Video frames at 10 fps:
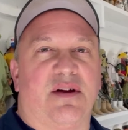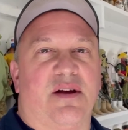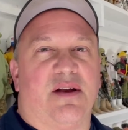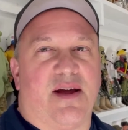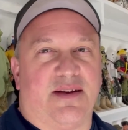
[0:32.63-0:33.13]

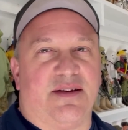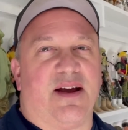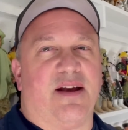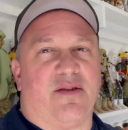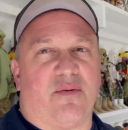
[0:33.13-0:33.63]

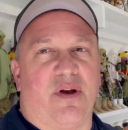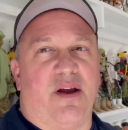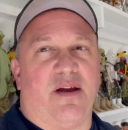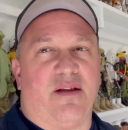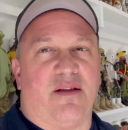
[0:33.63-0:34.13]

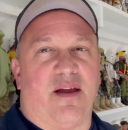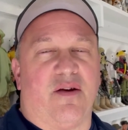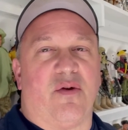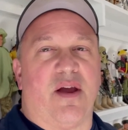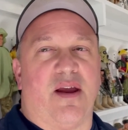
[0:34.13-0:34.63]
1993, they
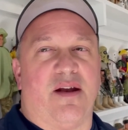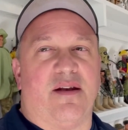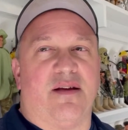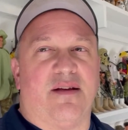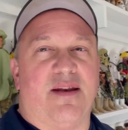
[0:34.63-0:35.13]

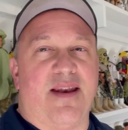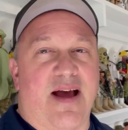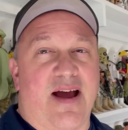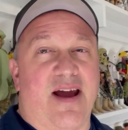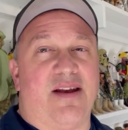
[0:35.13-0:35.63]
created
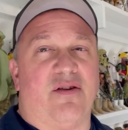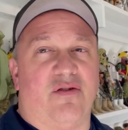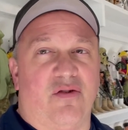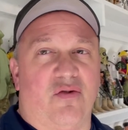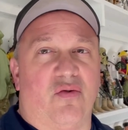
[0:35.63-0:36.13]
9
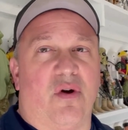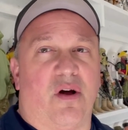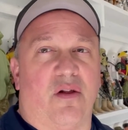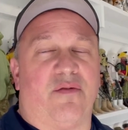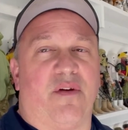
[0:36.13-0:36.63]
new
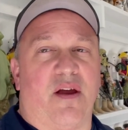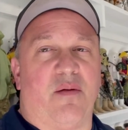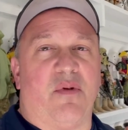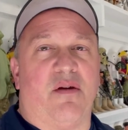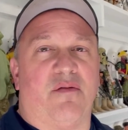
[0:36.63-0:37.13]
Hall of
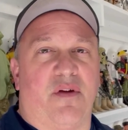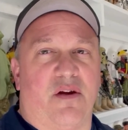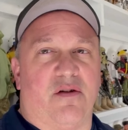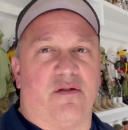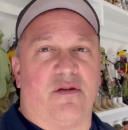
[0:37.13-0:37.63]
Fame
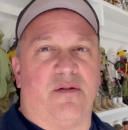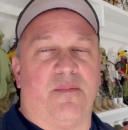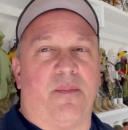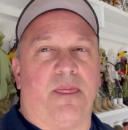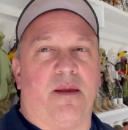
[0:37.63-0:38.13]
figures.
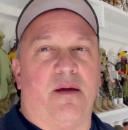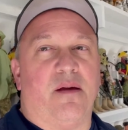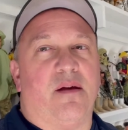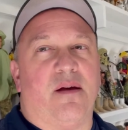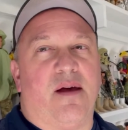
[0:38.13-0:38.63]

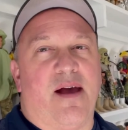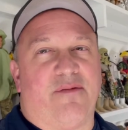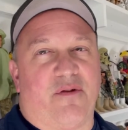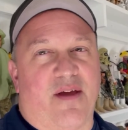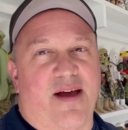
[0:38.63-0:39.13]

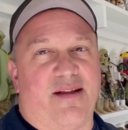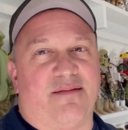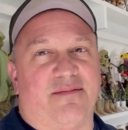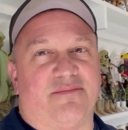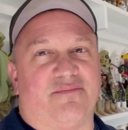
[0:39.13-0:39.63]
After
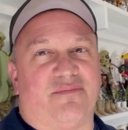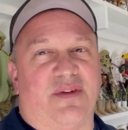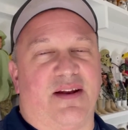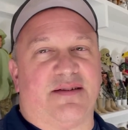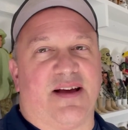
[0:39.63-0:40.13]
that,
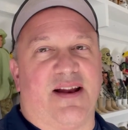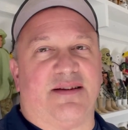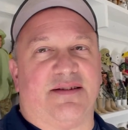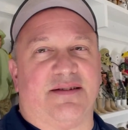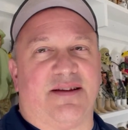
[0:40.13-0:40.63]
they decided
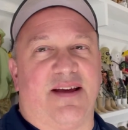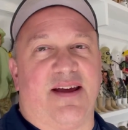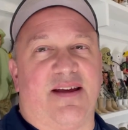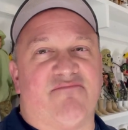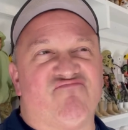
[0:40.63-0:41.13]
to
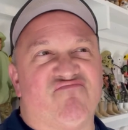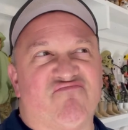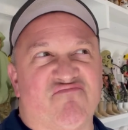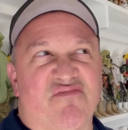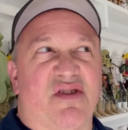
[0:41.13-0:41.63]
say,
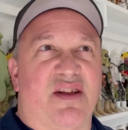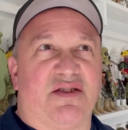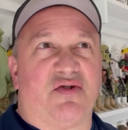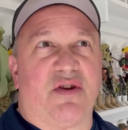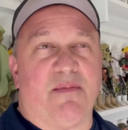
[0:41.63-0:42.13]
let's
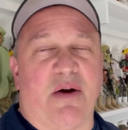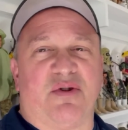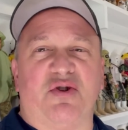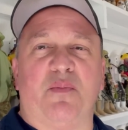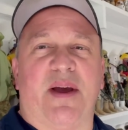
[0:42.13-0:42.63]
come out with
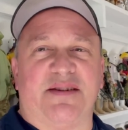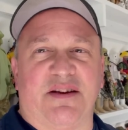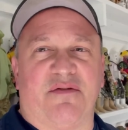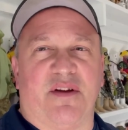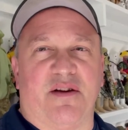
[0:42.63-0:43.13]
2
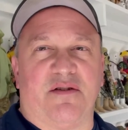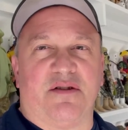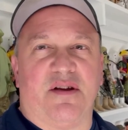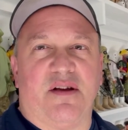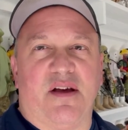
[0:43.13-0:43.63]
basic figures
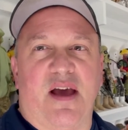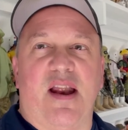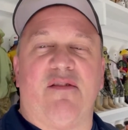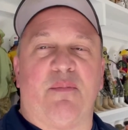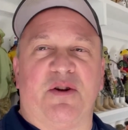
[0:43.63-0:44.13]
and
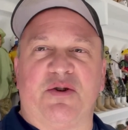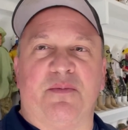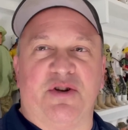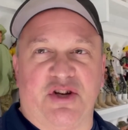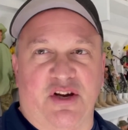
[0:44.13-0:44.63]
have a bunch of
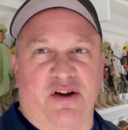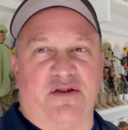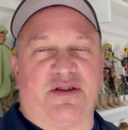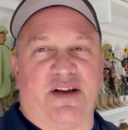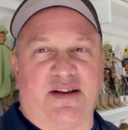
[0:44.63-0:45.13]
mission gear
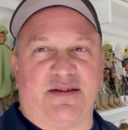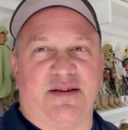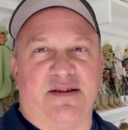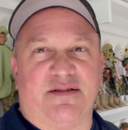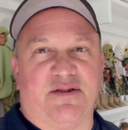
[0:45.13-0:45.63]
sets
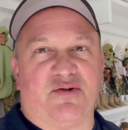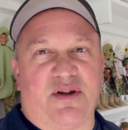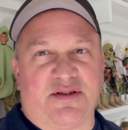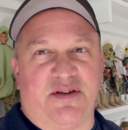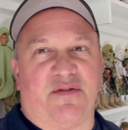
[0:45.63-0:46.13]
to
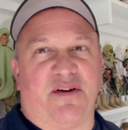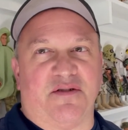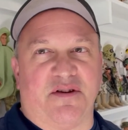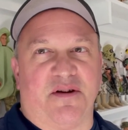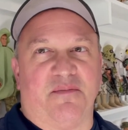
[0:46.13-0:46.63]
dress these
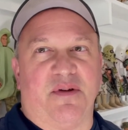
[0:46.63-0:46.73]
figures up.